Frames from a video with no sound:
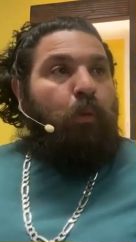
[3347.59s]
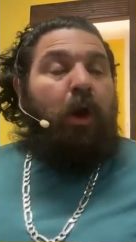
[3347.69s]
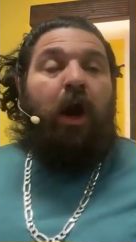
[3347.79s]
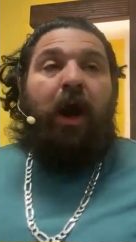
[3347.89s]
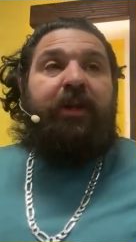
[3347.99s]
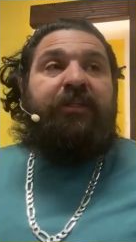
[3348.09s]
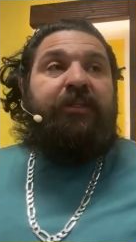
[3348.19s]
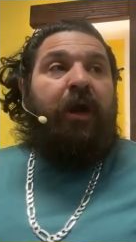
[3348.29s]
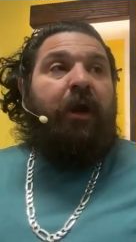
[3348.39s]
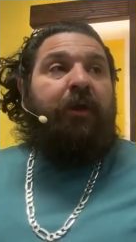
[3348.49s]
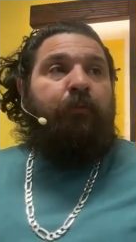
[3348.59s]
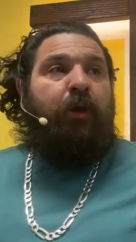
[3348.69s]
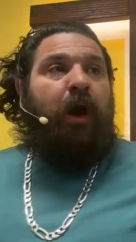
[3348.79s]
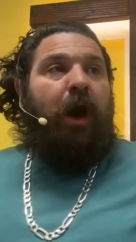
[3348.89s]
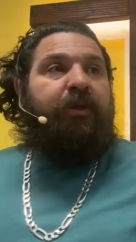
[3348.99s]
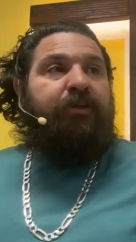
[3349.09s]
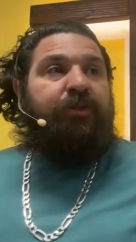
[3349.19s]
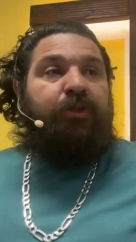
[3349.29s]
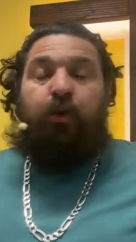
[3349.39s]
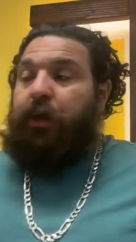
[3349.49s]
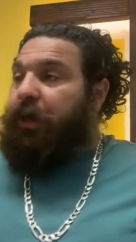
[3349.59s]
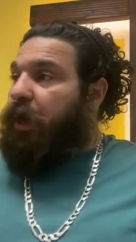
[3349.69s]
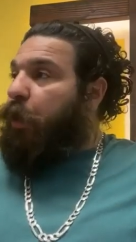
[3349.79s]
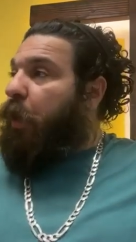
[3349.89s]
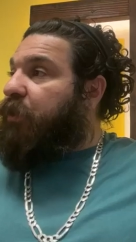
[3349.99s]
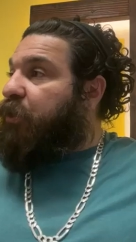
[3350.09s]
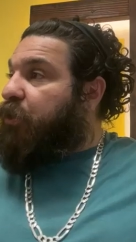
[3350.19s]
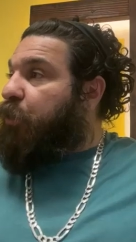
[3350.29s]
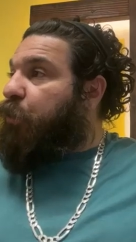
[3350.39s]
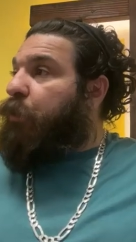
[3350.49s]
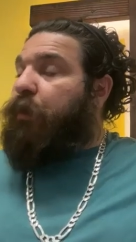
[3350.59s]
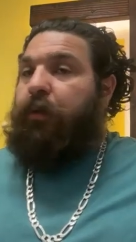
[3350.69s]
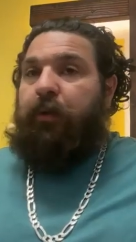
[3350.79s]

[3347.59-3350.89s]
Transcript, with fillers: what God has done, what God is doing, and going to do